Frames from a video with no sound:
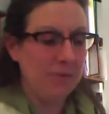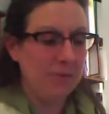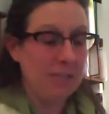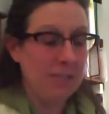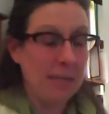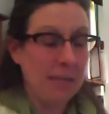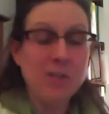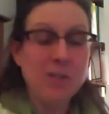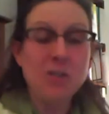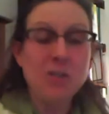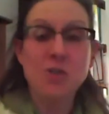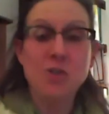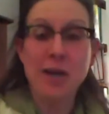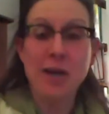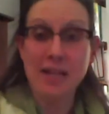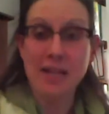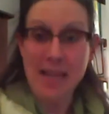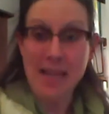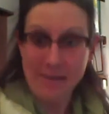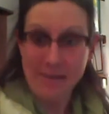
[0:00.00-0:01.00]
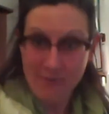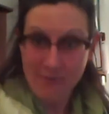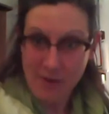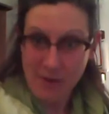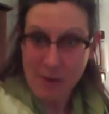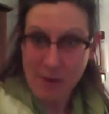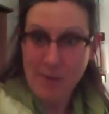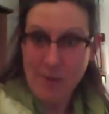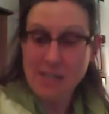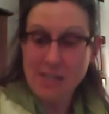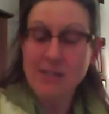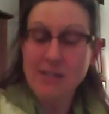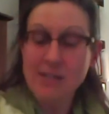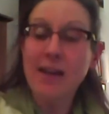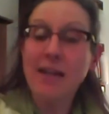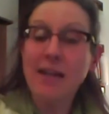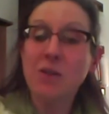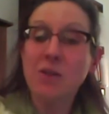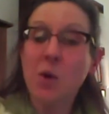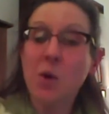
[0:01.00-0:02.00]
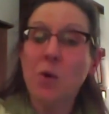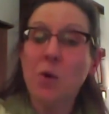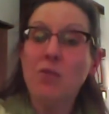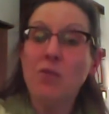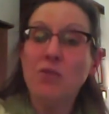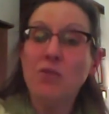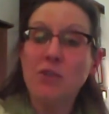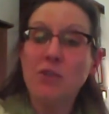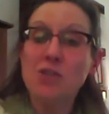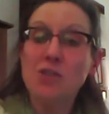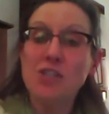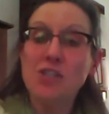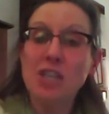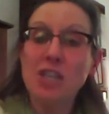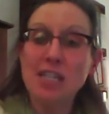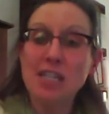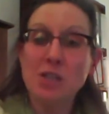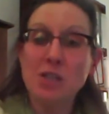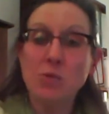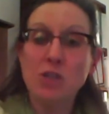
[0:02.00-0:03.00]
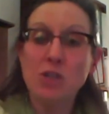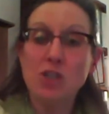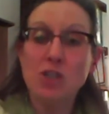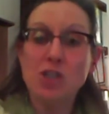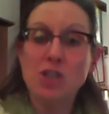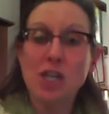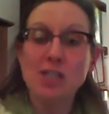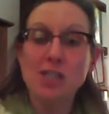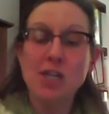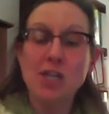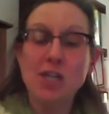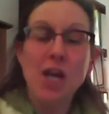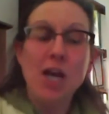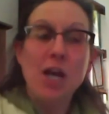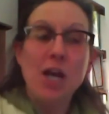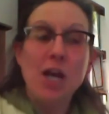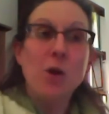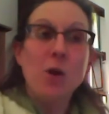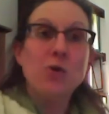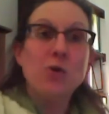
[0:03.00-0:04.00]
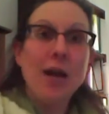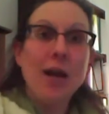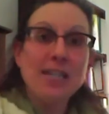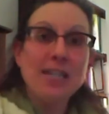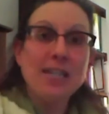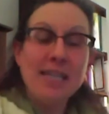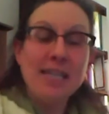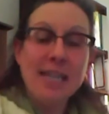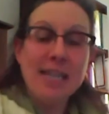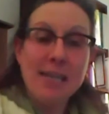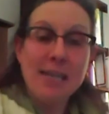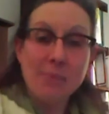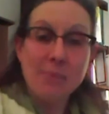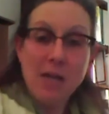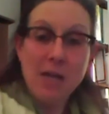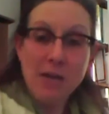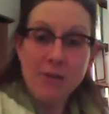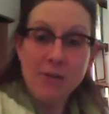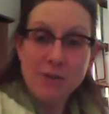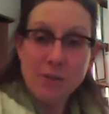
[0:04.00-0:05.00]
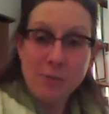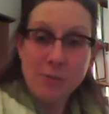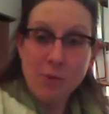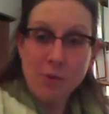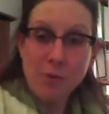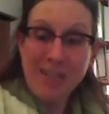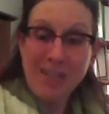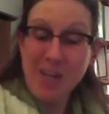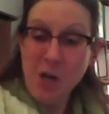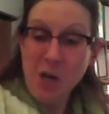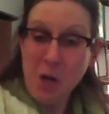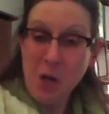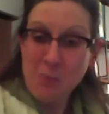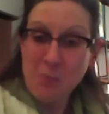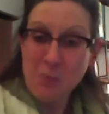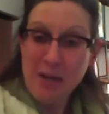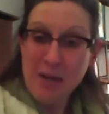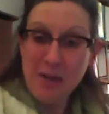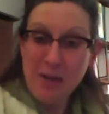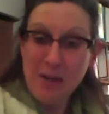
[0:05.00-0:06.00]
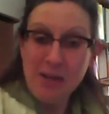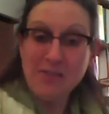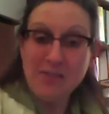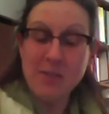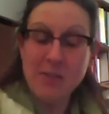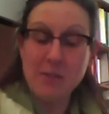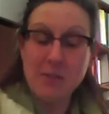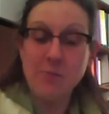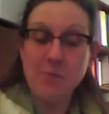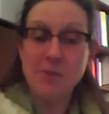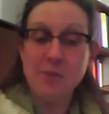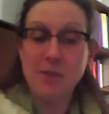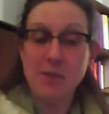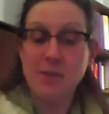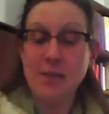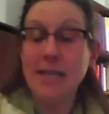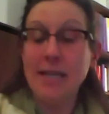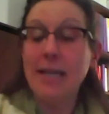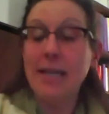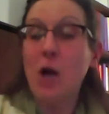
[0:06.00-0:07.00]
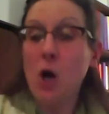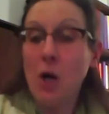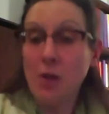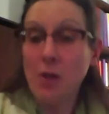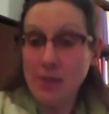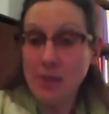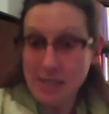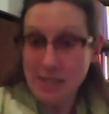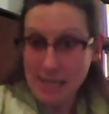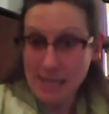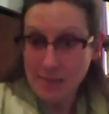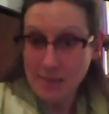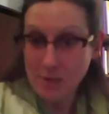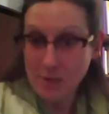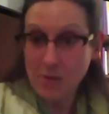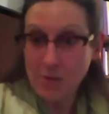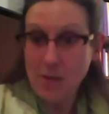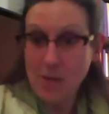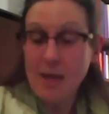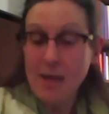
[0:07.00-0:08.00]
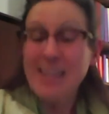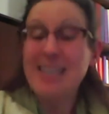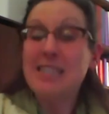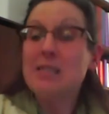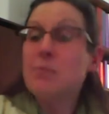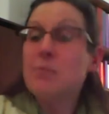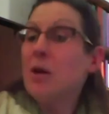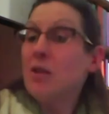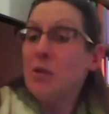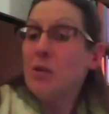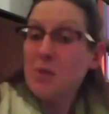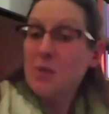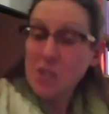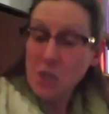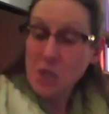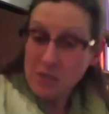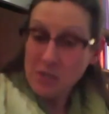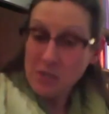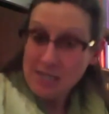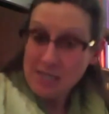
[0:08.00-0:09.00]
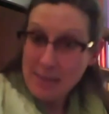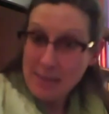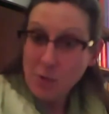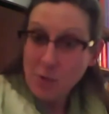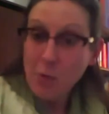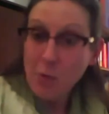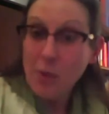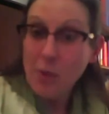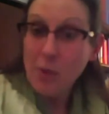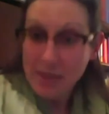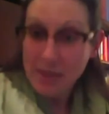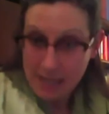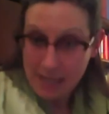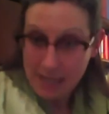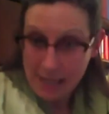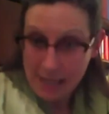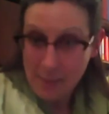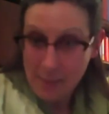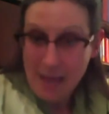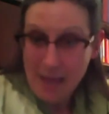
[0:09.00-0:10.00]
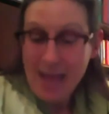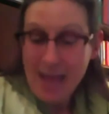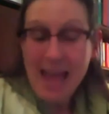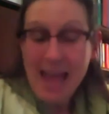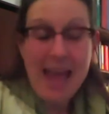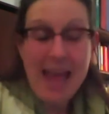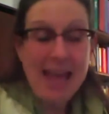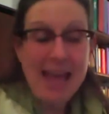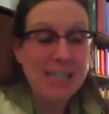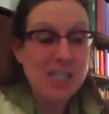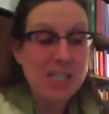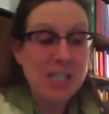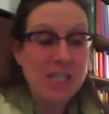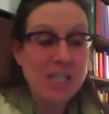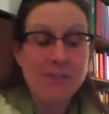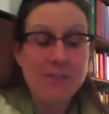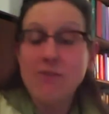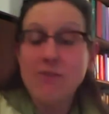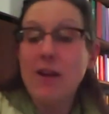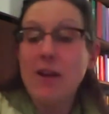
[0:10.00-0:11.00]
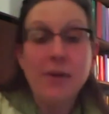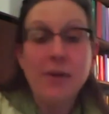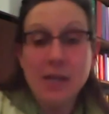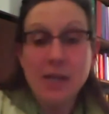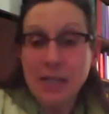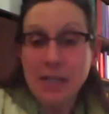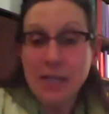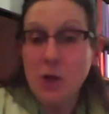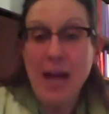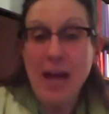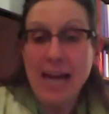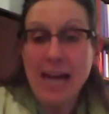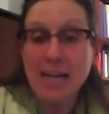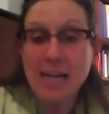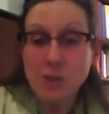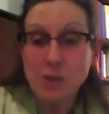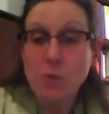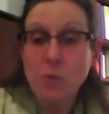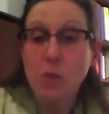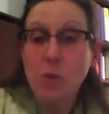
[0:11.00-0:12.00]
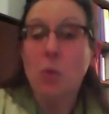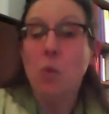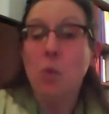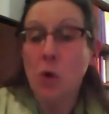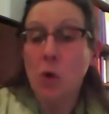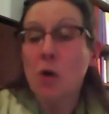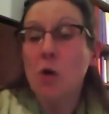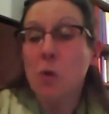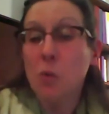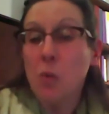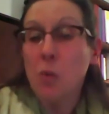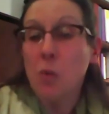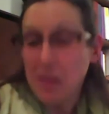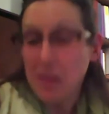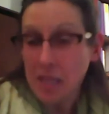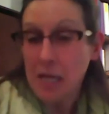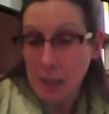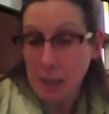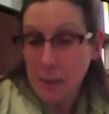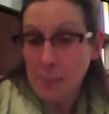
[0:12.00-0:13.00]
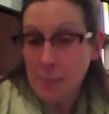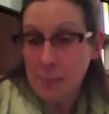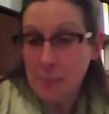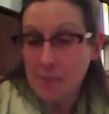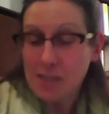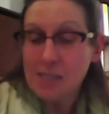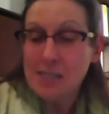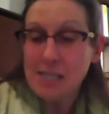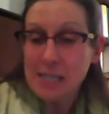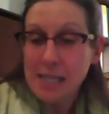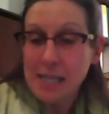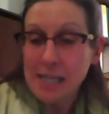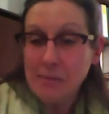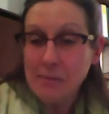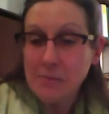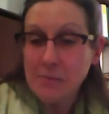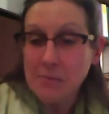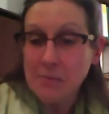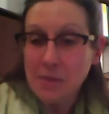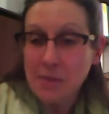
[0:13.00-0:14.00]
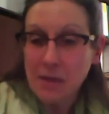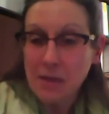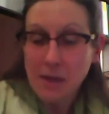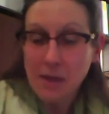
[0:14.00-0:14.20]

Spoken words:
demonstrated that very much. And in fact, the whole first session was just trying to get him comfortable and calm down enough to get on the table. His mother was on the table with him, and she did very little actual work with him, just to get him